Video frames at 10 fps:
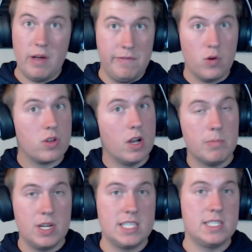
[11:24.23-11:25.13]
a full
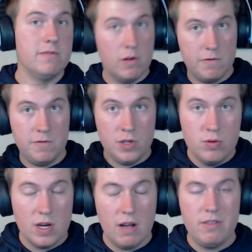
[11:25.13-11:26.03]
comprehensive
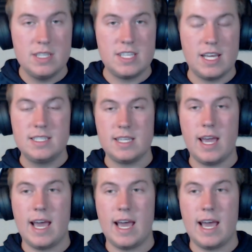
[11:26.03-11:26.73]
review of this headset